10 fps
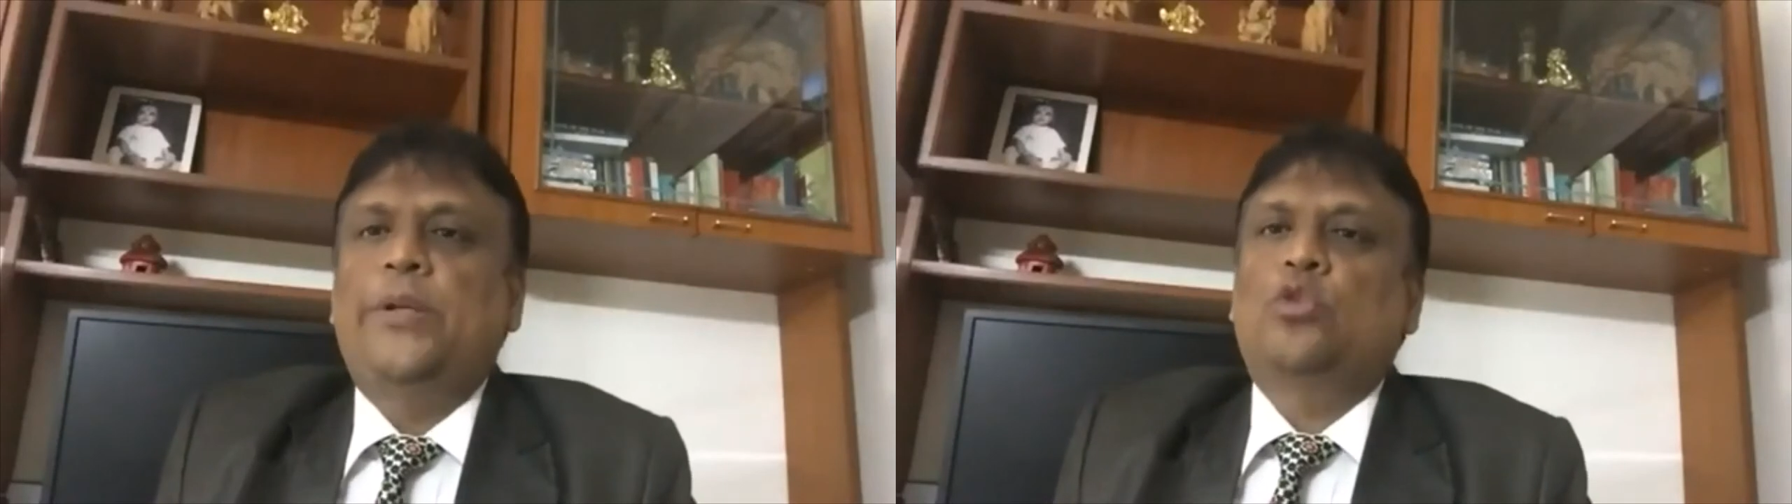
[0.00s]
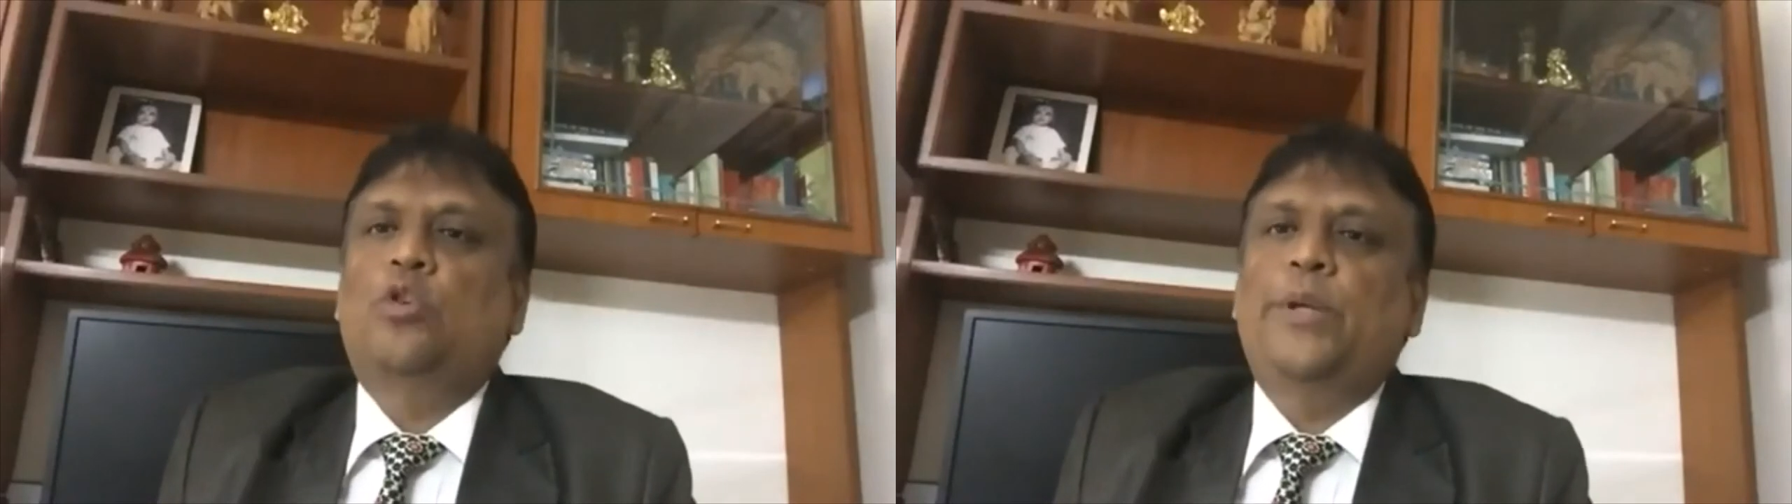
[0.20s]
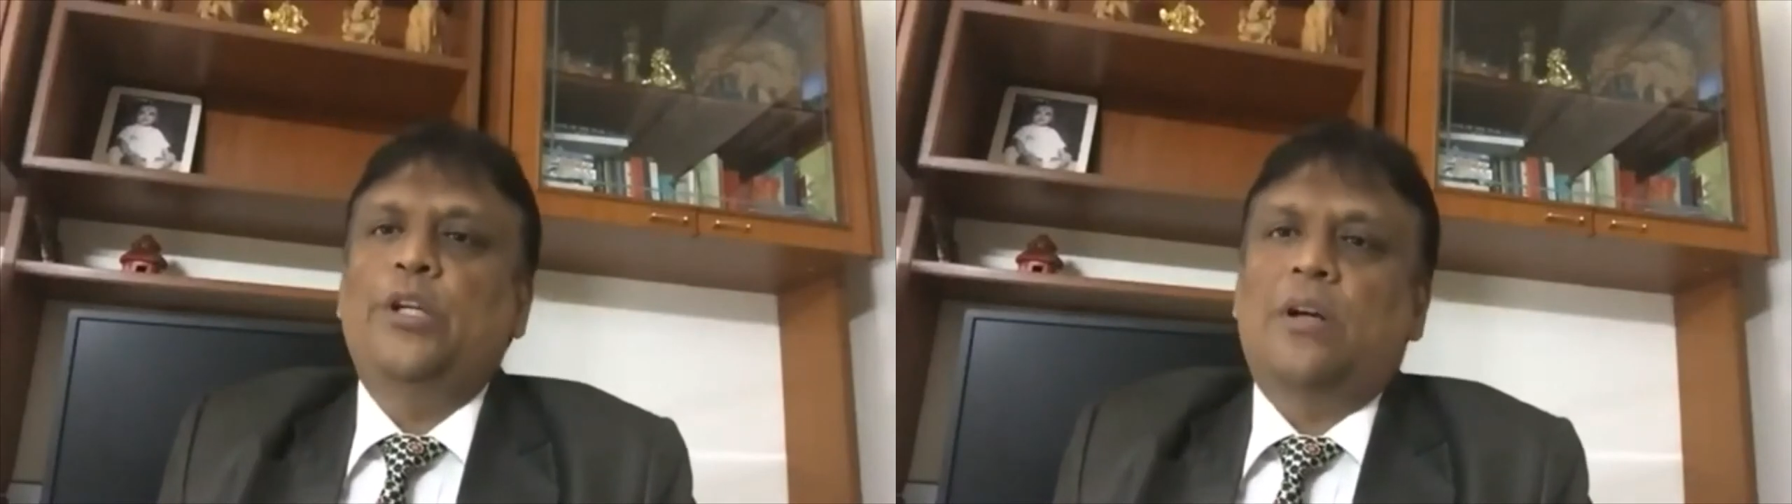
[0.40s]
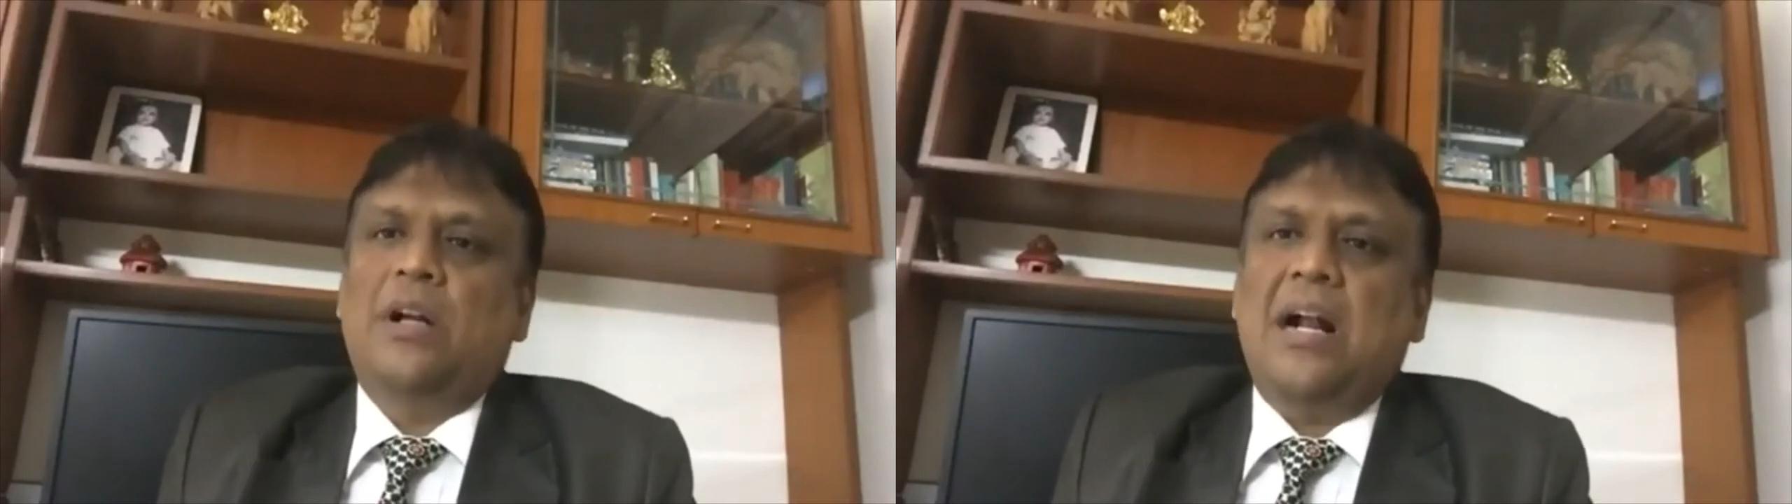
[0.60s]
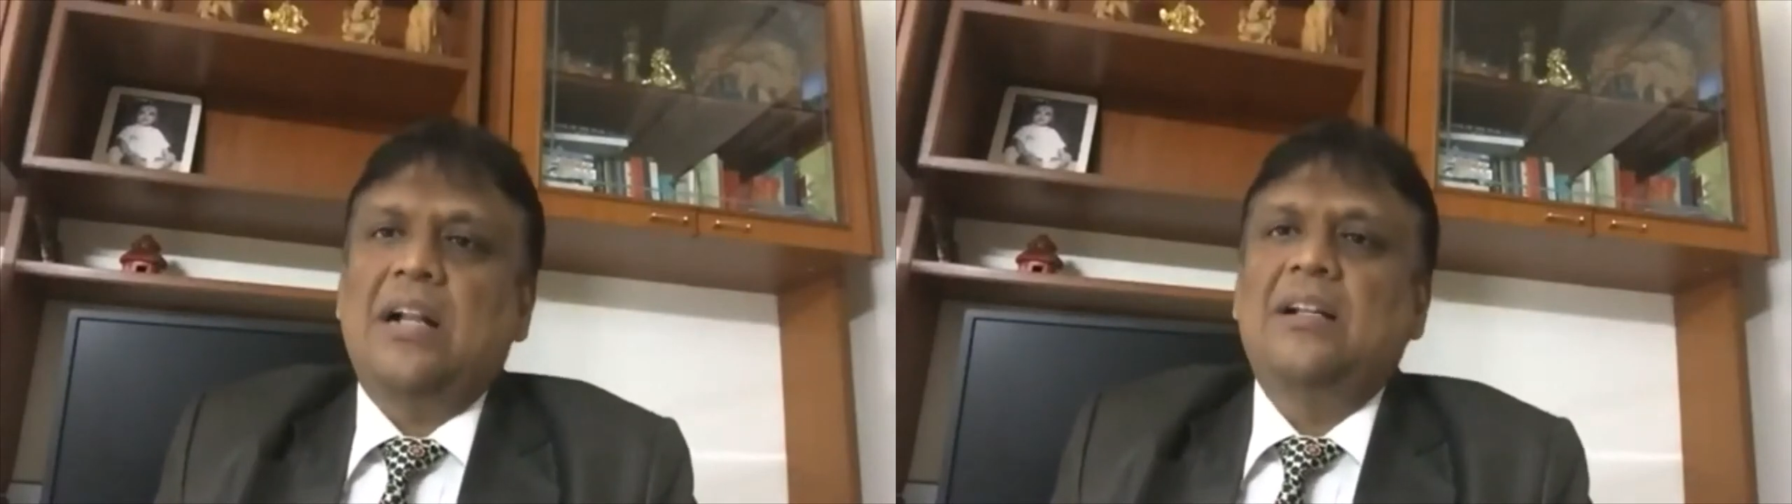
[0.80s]
it could be your
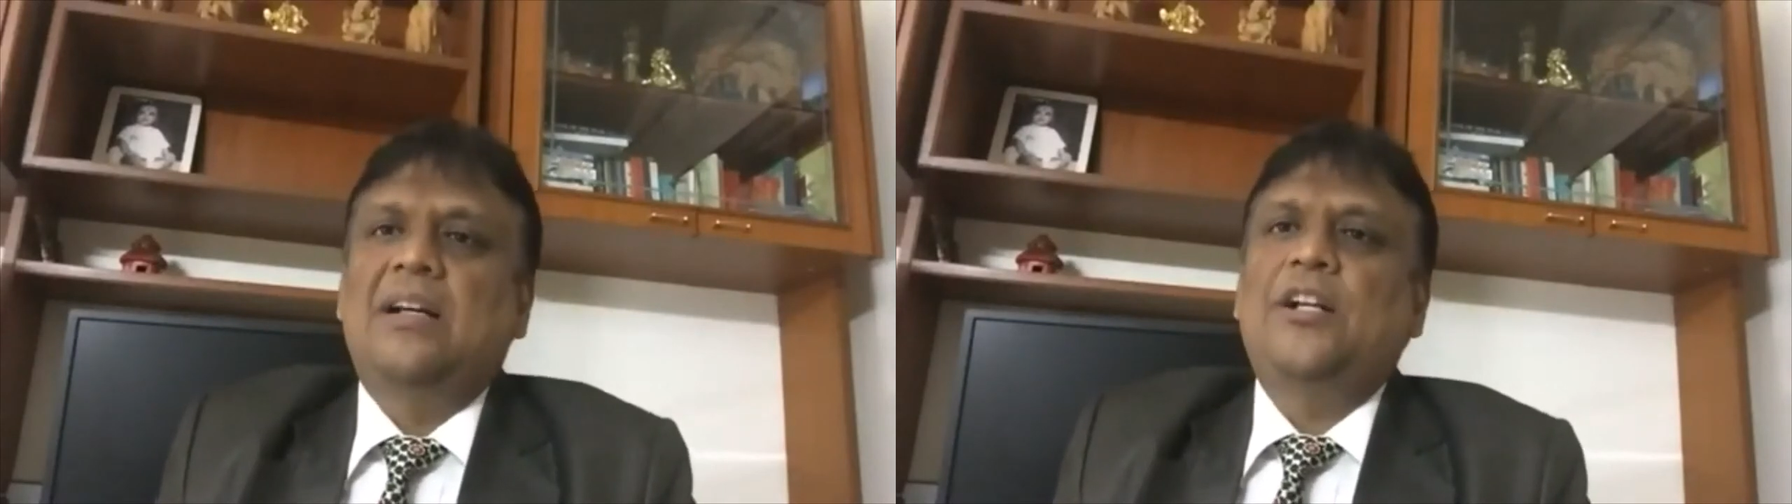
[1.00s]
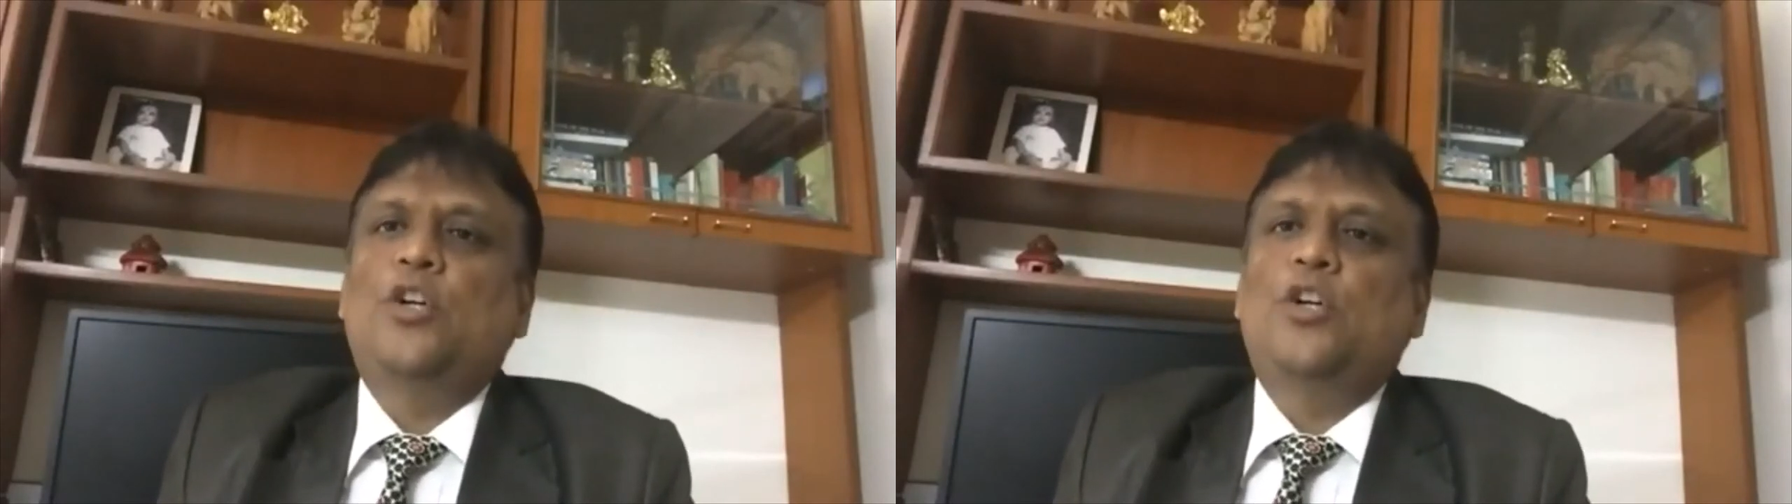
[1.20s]
gardener,